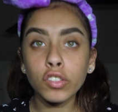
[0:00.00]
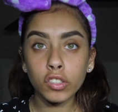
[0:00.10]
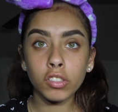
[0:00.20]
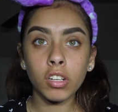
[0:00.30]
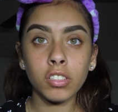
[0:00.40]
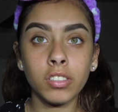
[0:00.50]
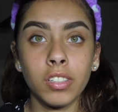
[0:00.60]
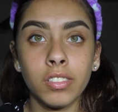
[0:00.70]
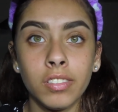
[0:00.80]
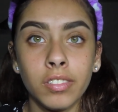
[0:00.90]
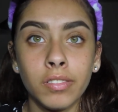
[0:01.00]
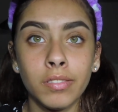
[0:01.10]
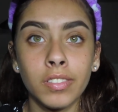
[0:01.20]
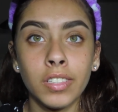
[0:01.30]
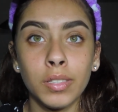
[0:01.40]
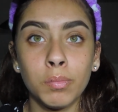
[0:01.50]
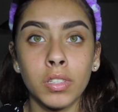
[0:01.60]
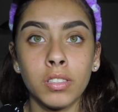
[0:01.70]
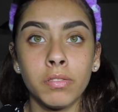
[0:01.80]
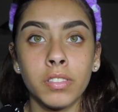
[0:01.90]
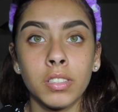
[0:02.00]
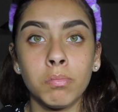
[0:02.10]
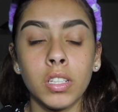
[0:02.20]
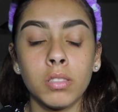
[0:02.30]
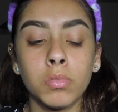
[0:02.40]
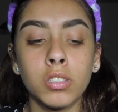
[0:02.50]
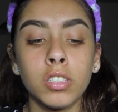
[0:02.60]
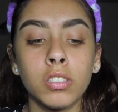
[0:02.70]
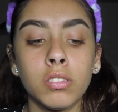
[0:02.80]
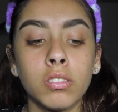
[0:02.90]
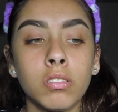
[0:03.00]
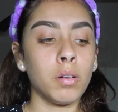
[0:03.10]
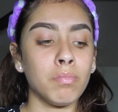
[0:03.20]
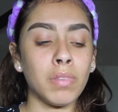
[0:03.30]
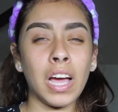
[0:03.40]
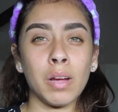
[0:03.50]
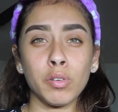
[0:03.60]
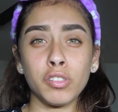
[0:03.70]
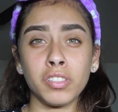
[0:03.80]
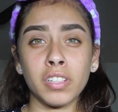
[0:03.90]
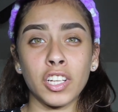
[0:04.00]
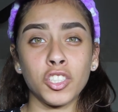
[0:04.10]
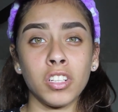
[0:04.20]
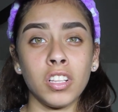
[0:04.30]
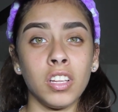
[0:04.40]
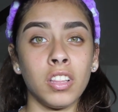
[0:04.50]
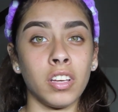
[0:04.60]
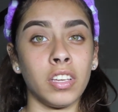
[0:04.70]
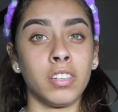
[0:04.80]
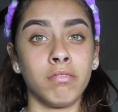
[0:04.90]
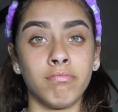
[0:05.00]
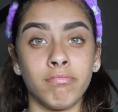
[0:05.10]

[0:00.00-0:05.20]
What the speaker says: just to let you guys know, I'm not a friggin' makeup artist. My eyebrows are naturally like